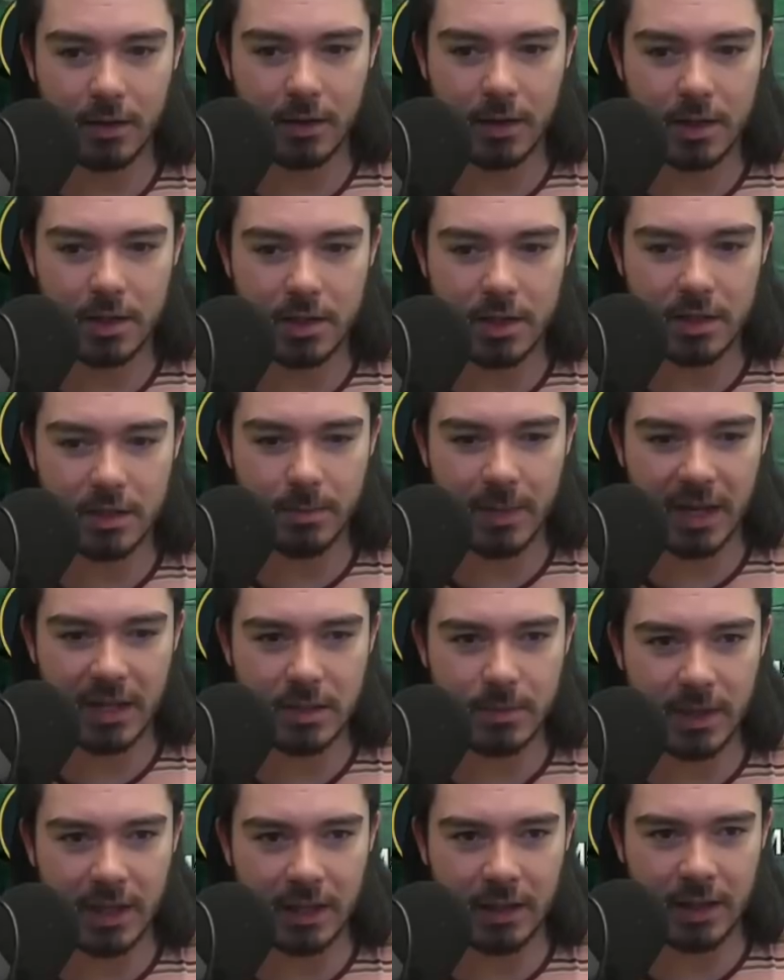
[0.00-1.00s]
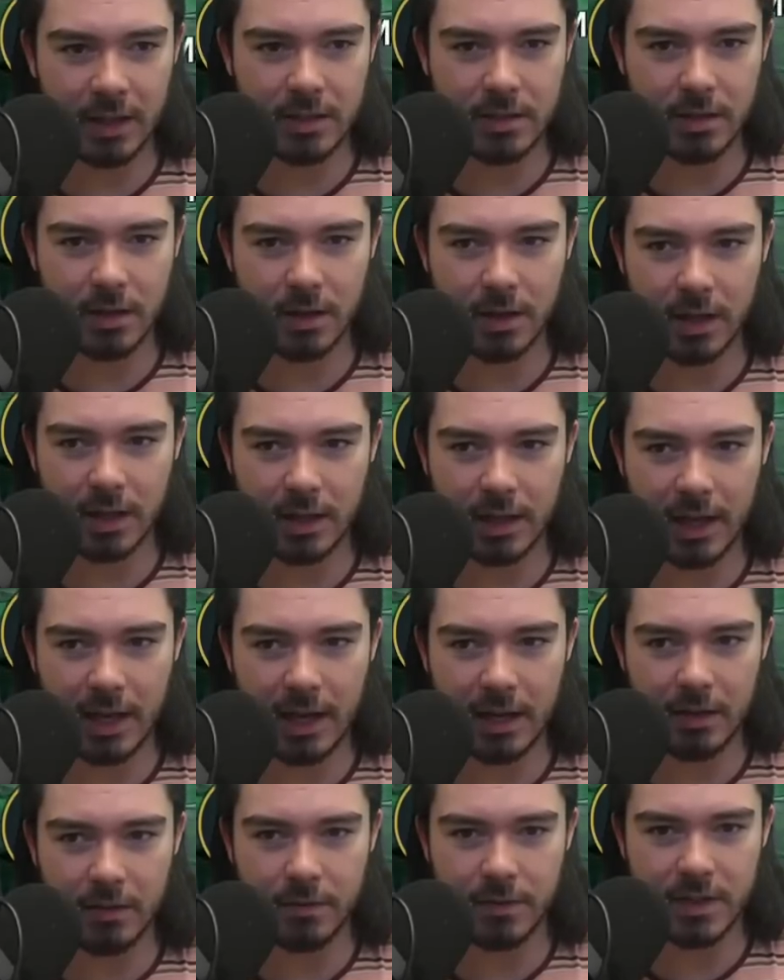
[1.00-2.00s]
She's about to be eaten. Let's target the
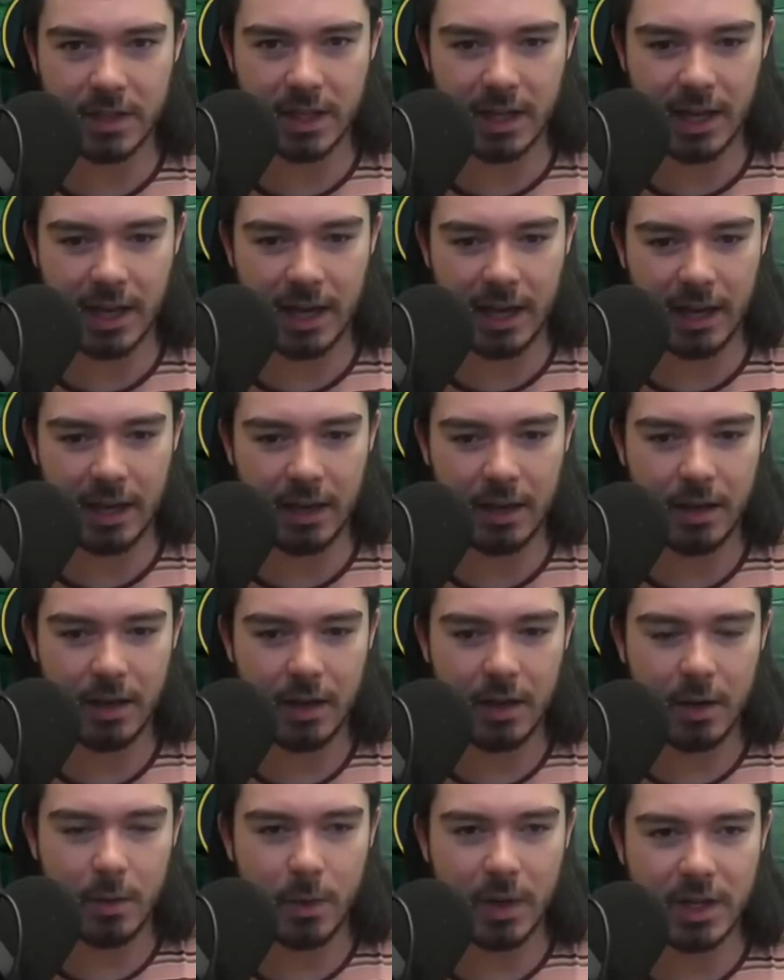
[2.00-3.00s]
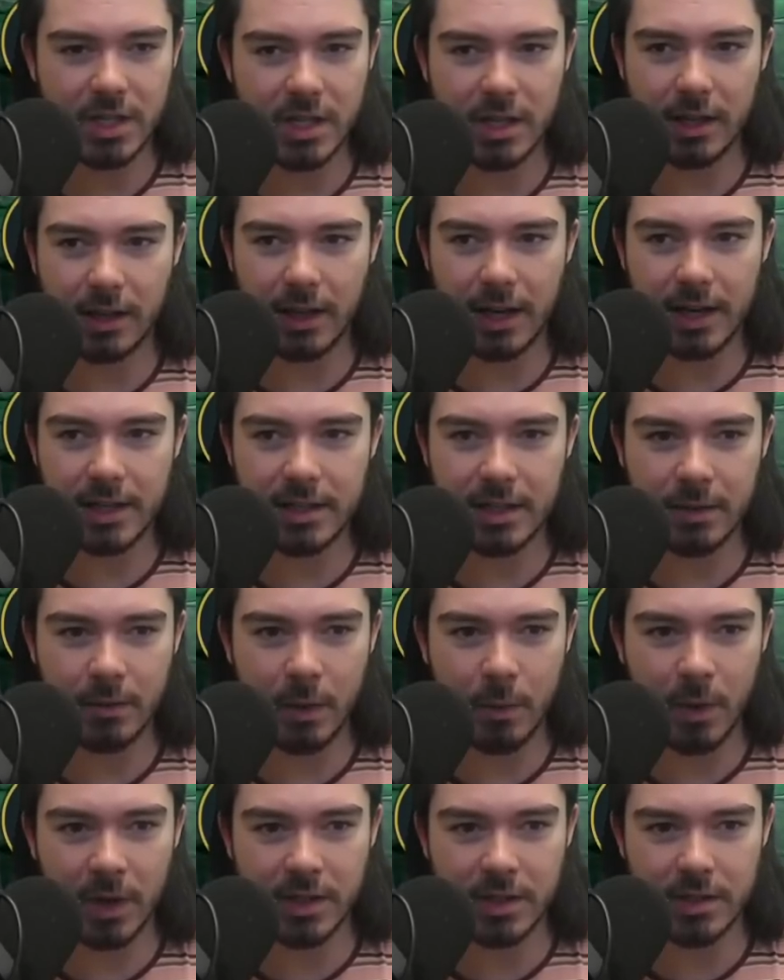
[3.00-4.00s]
head of Decay. Actually, the last thing
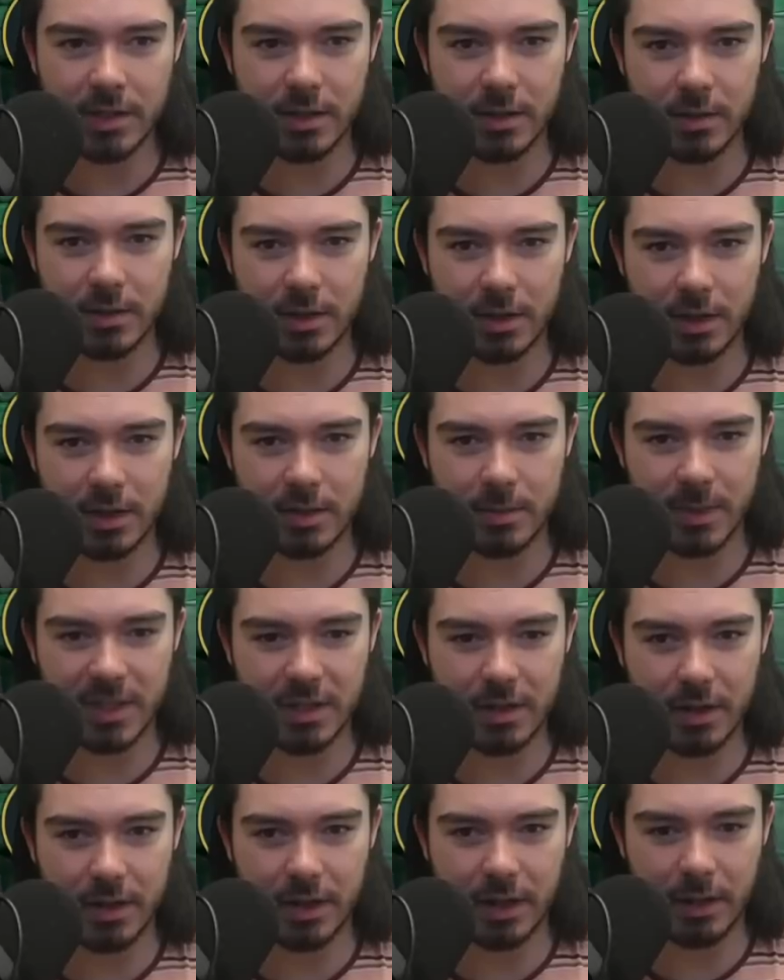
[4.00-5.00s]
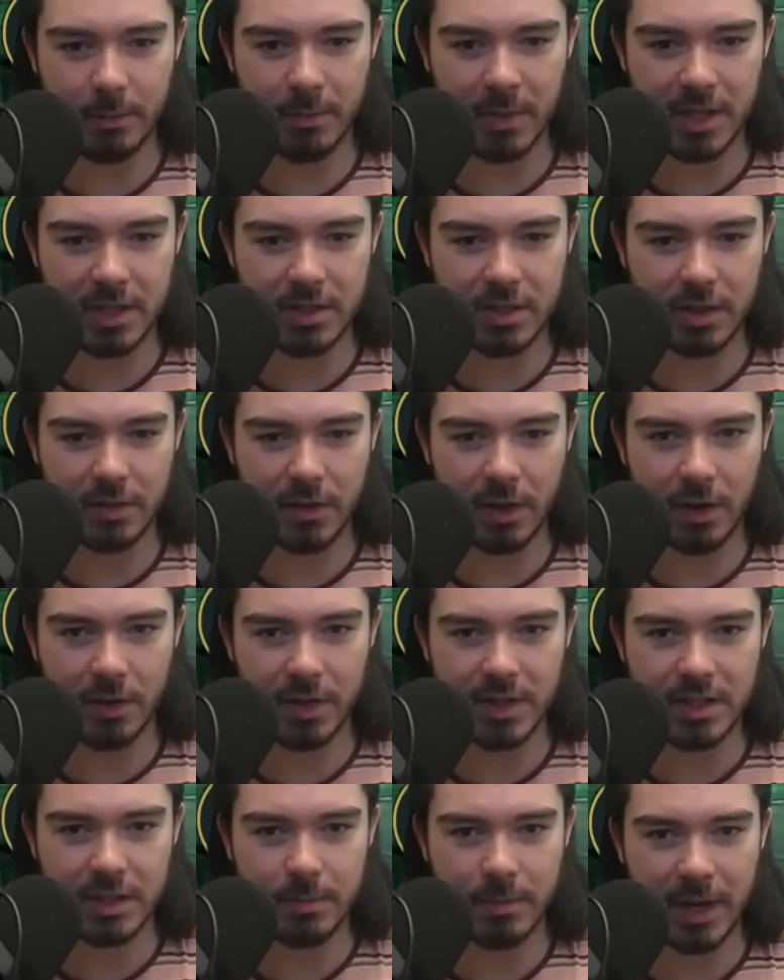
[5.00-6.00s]
we want to do, sorry, is to be targeting Mischief. Oh,
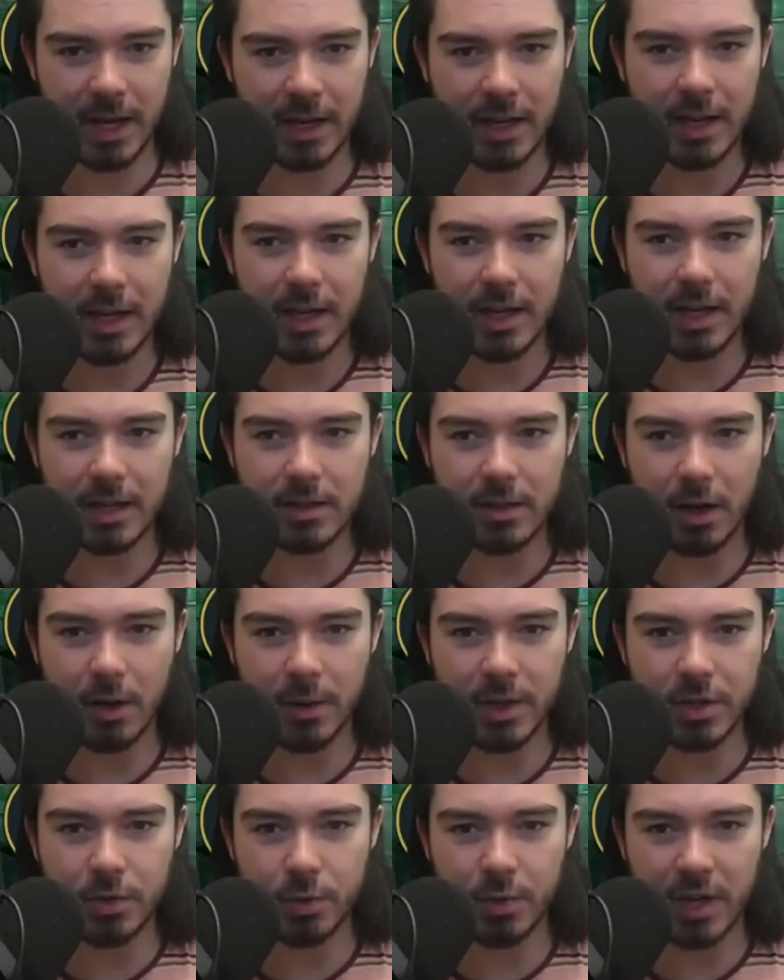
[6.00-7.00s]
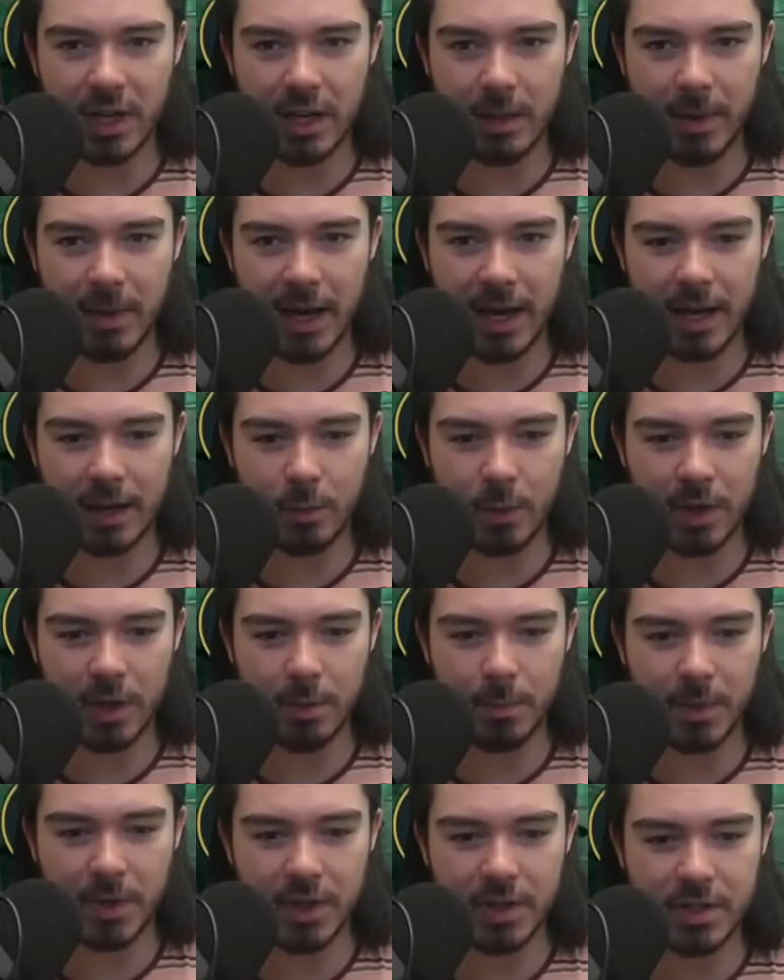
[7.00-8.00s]
this is bad. It's always really bad when
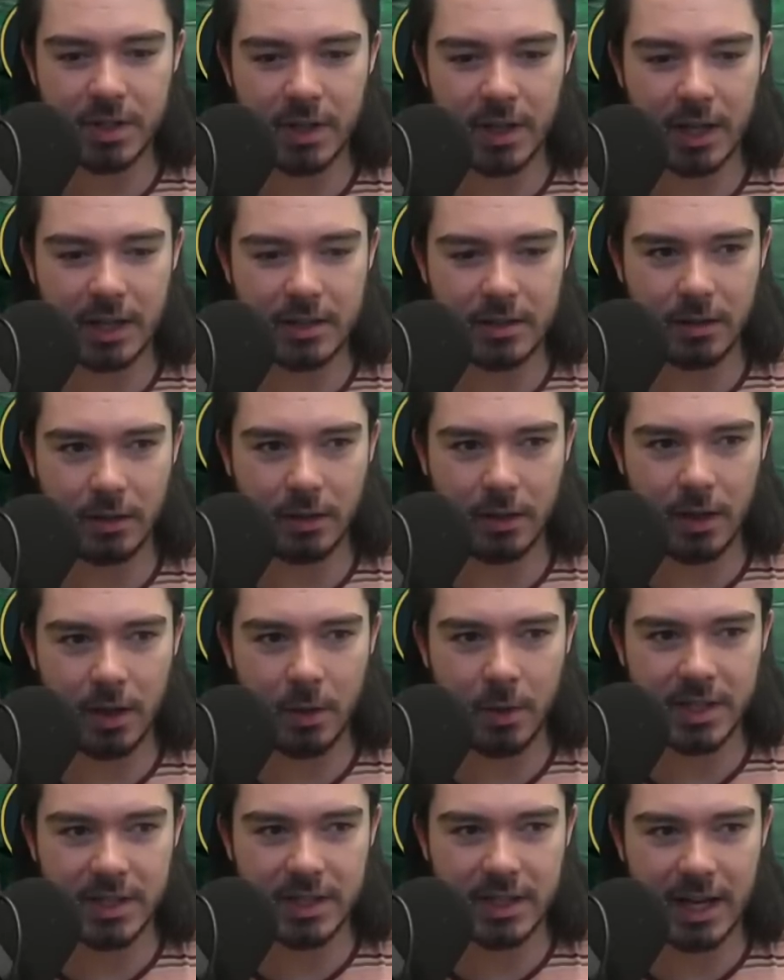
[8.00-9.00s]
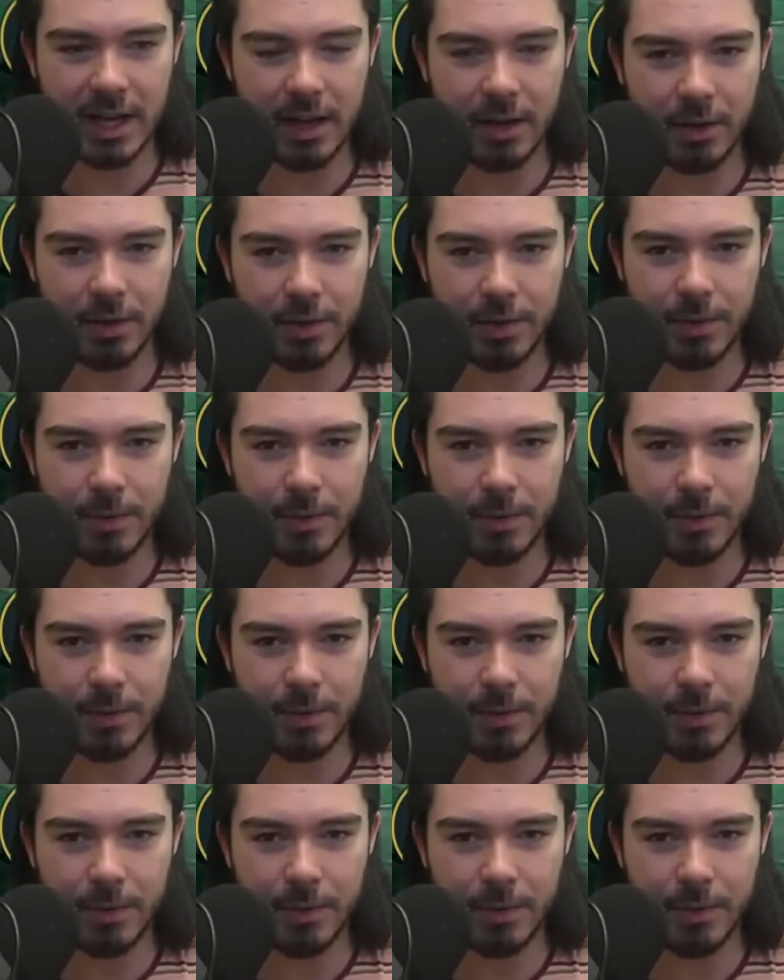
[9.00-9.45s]
the person that's lowest health